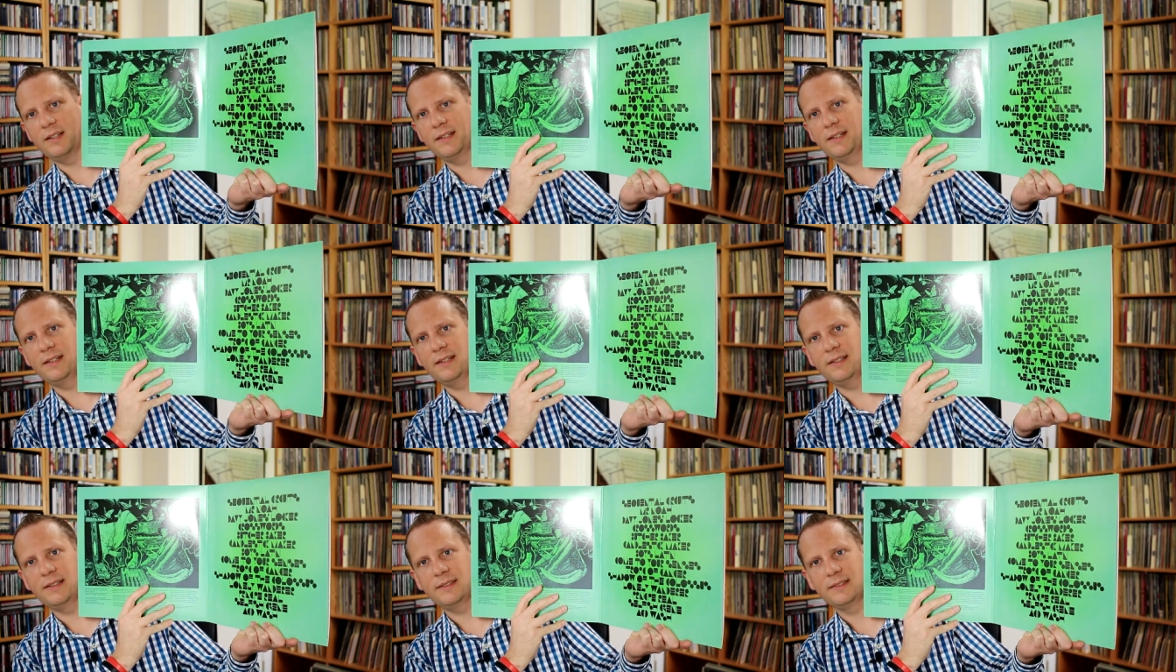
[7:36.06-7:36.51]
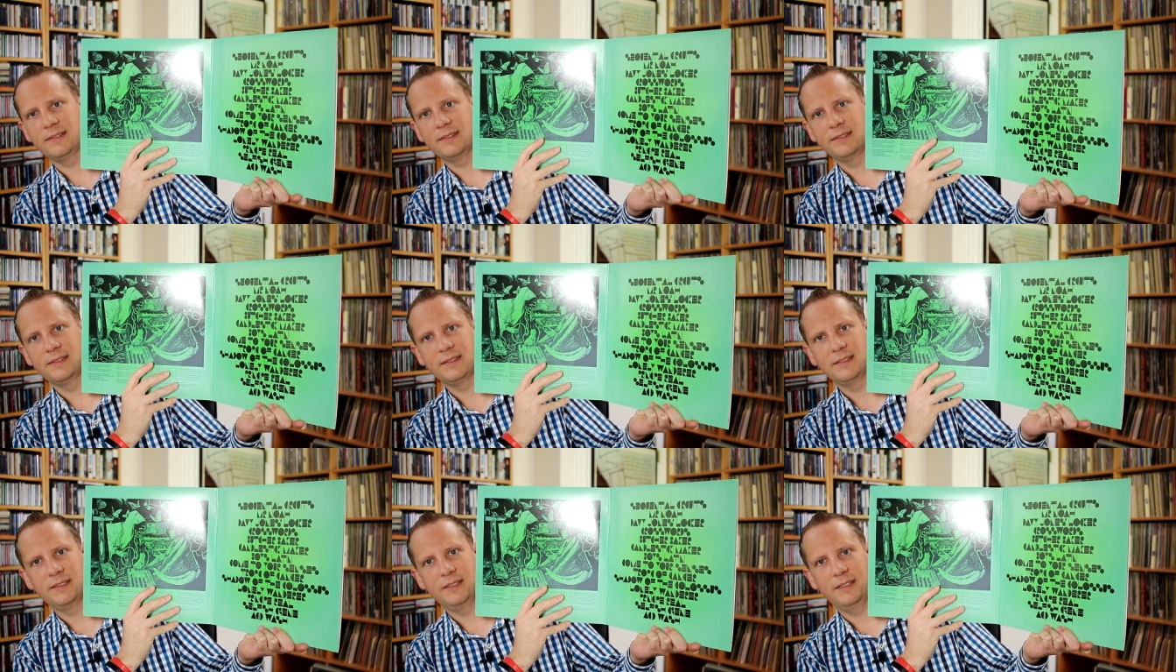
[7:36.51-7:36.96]

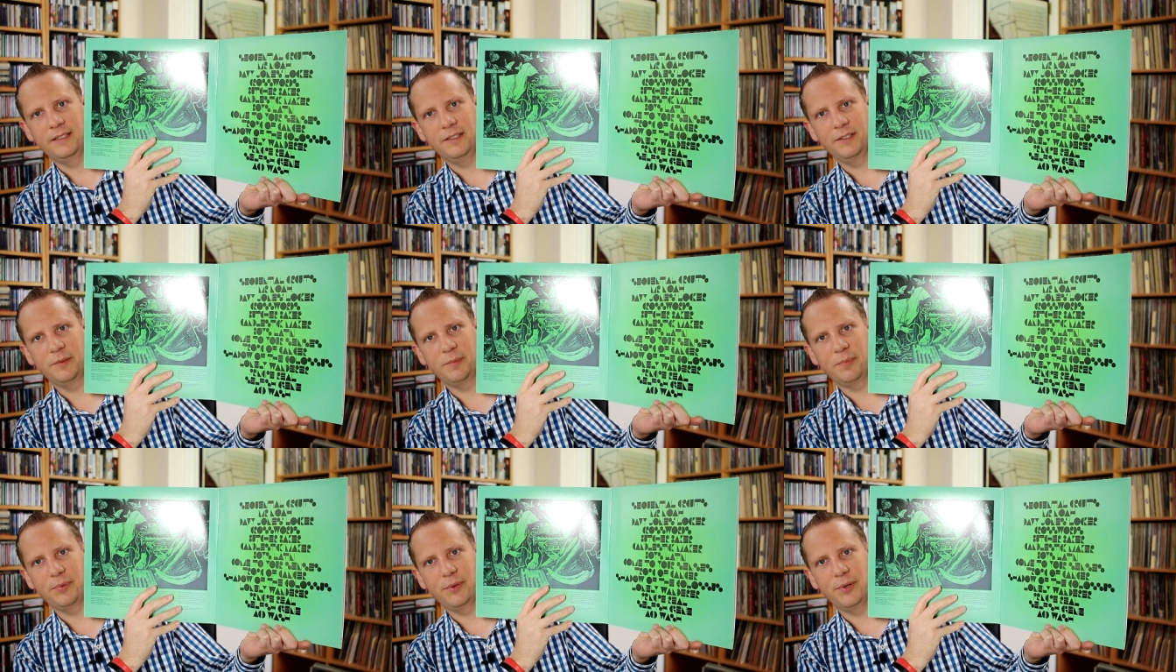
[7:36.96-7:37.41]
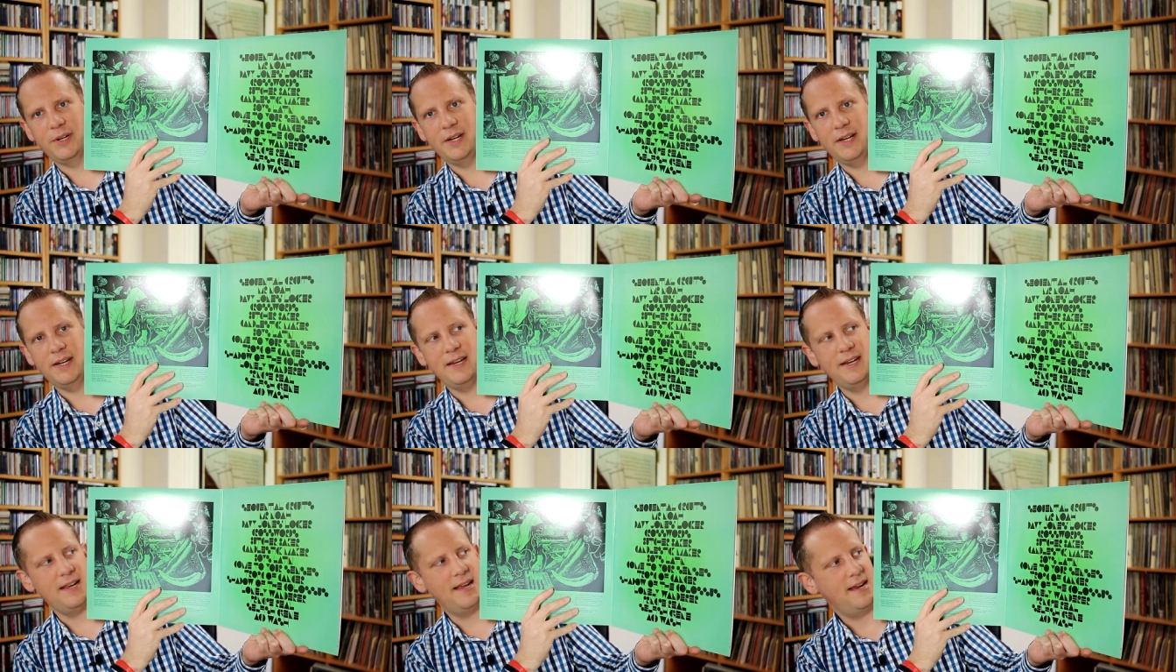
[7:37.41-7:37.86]
Another
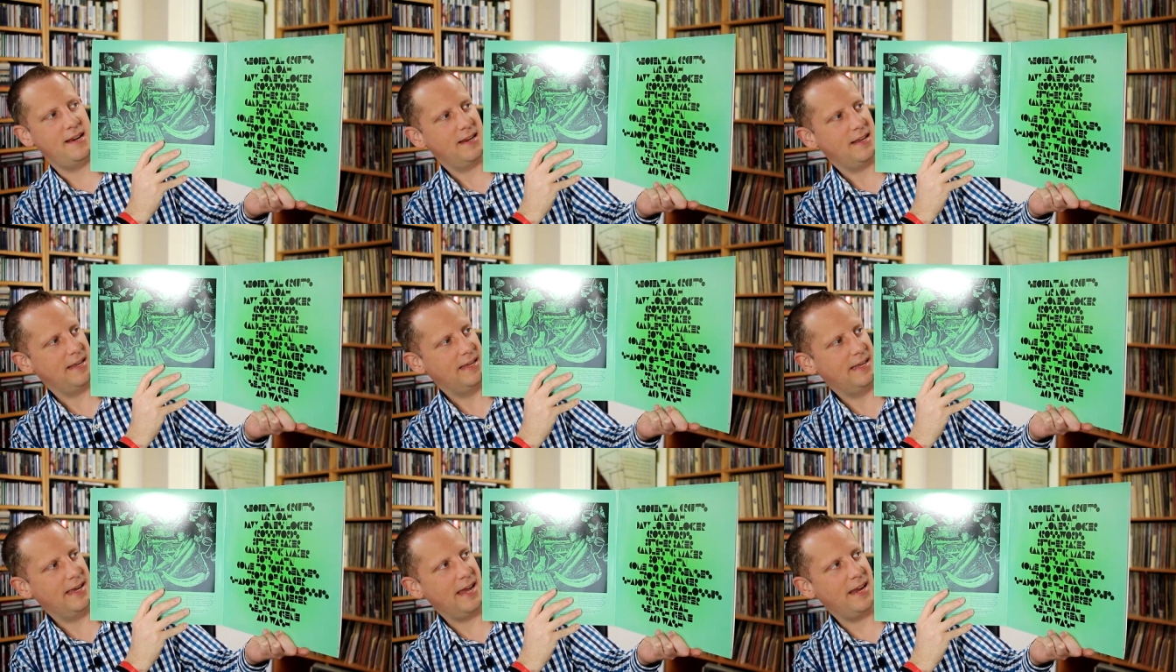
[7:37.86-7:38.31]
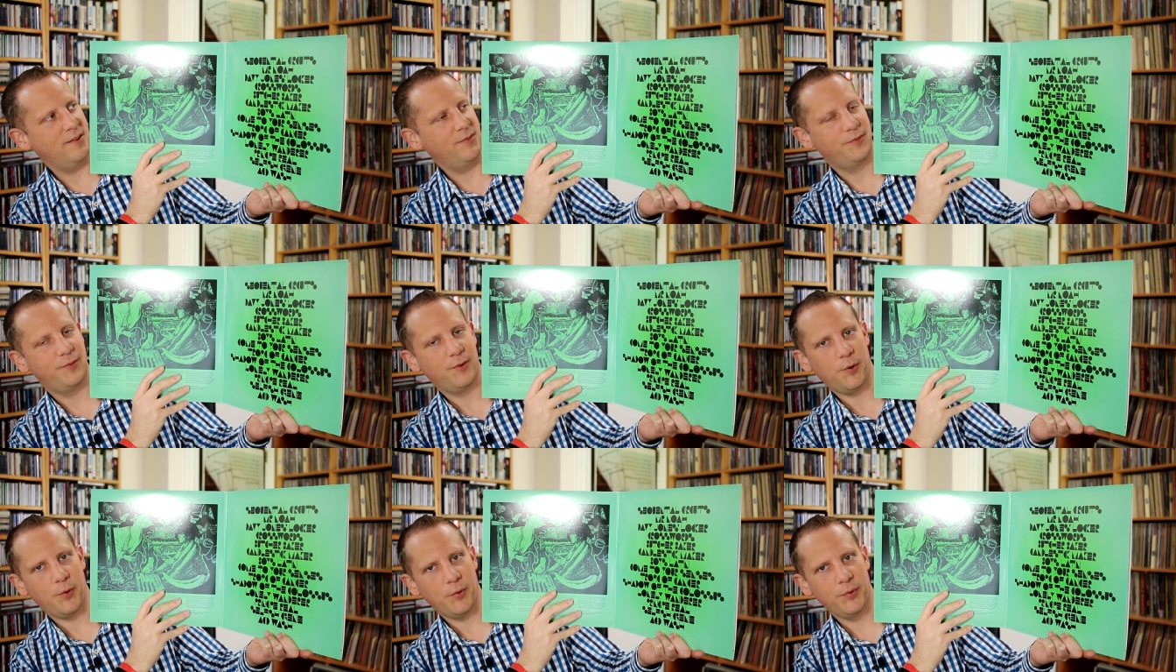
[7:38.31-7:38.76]
pretty neat
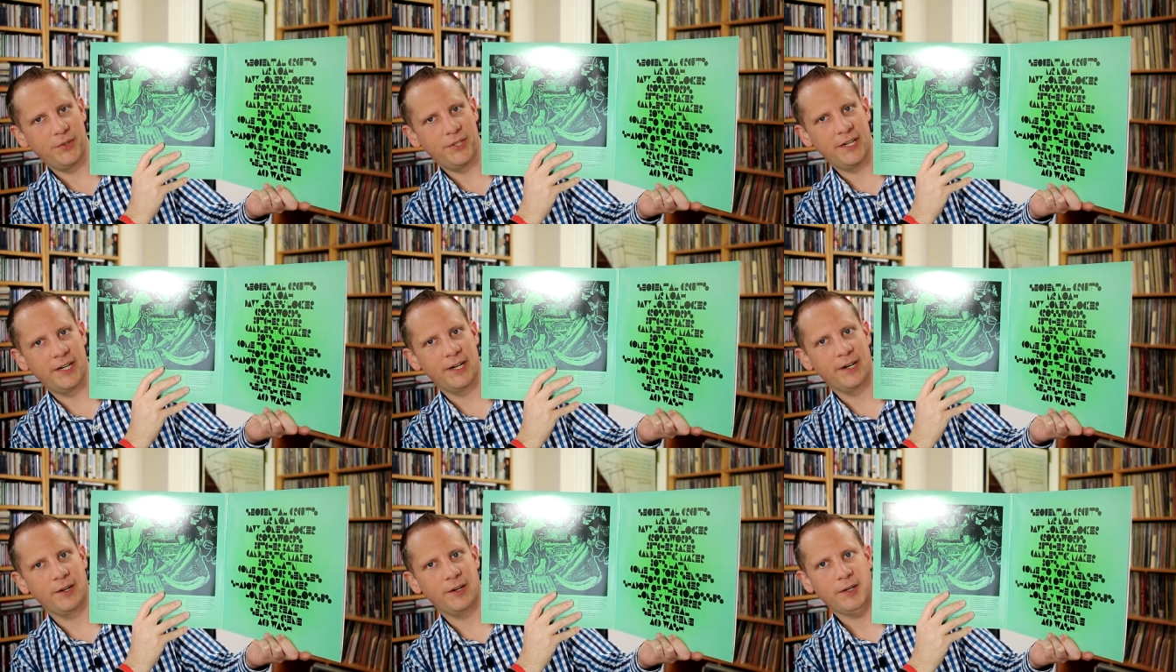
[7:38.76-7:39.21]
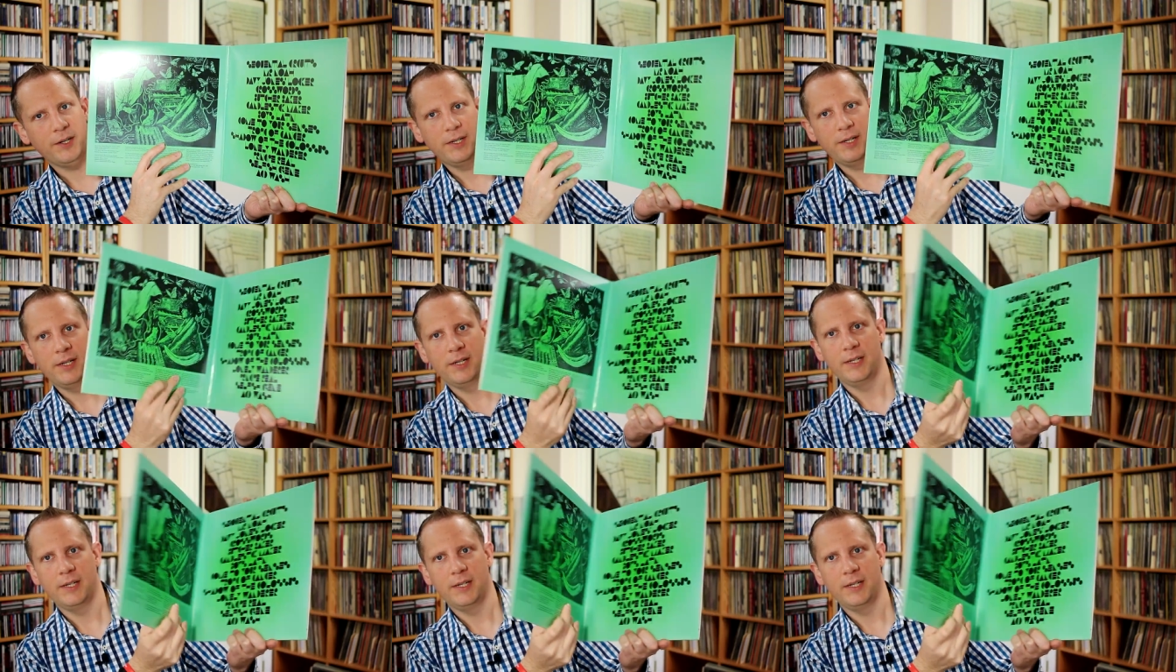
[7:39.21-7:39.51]
gatefold there.